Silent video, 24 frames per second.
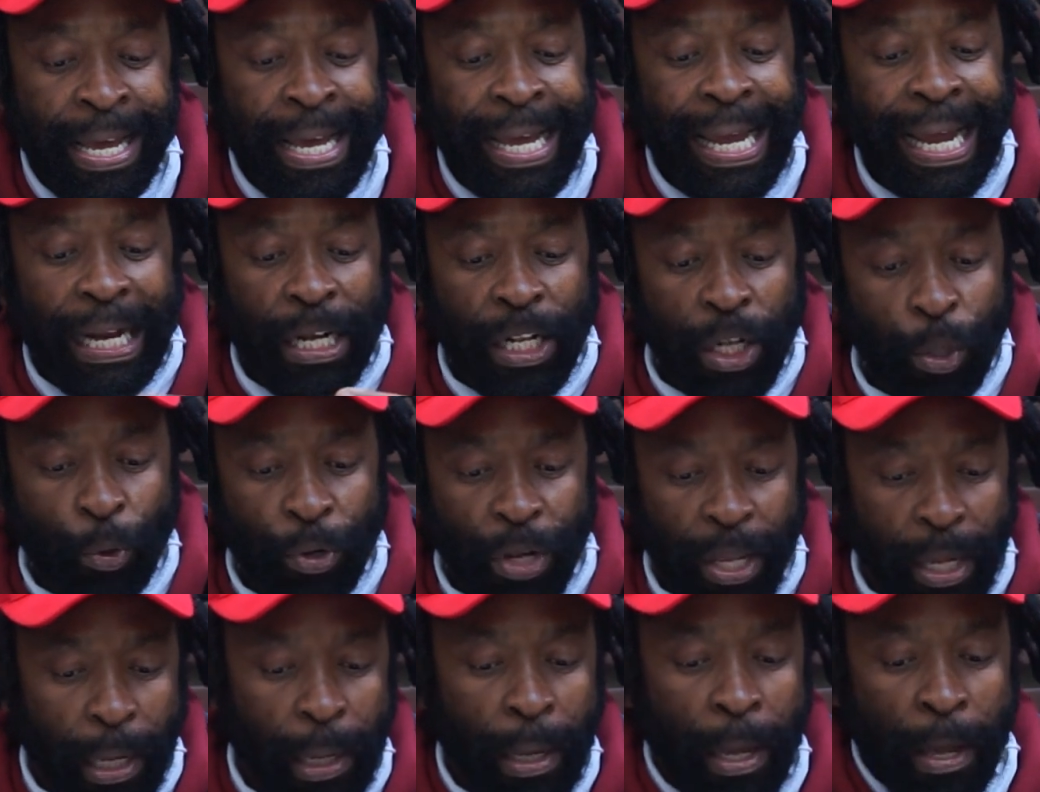
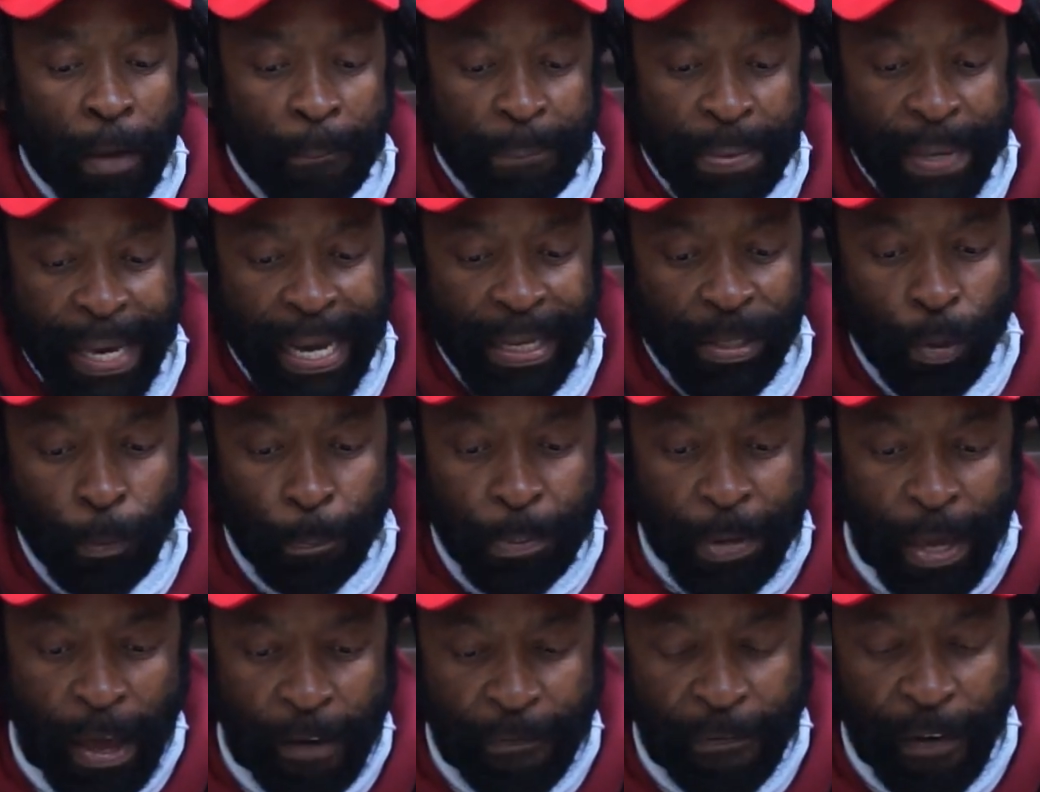including
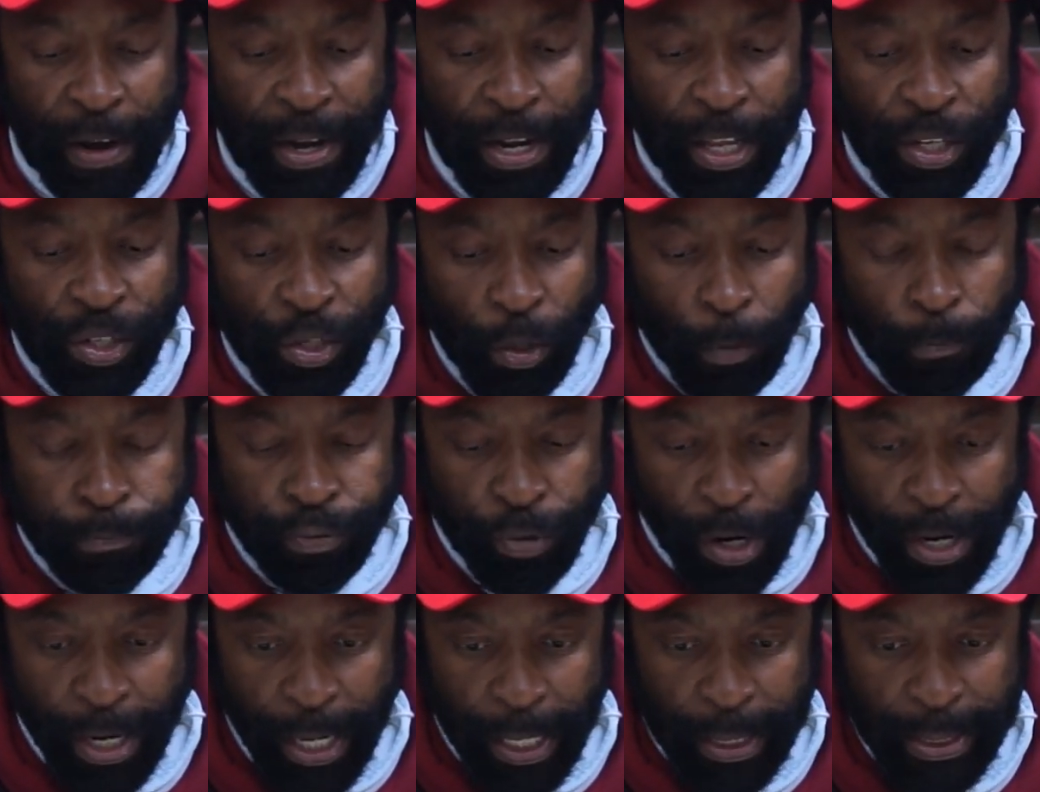peer-to-peer financial
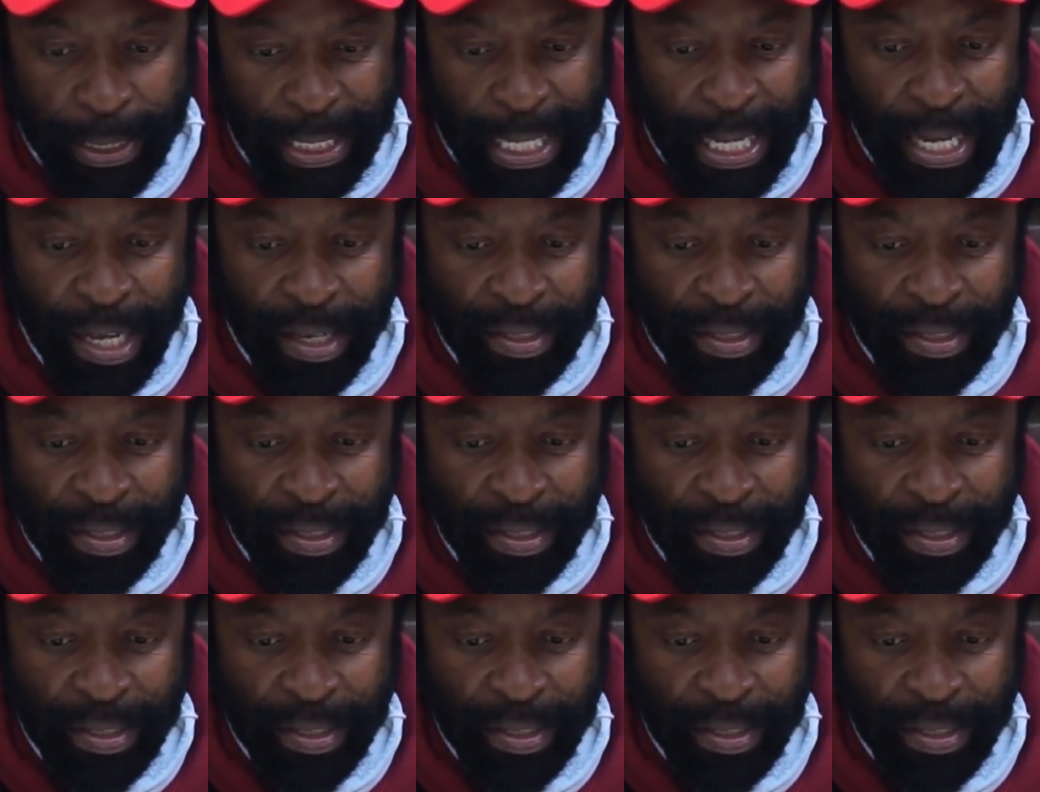products,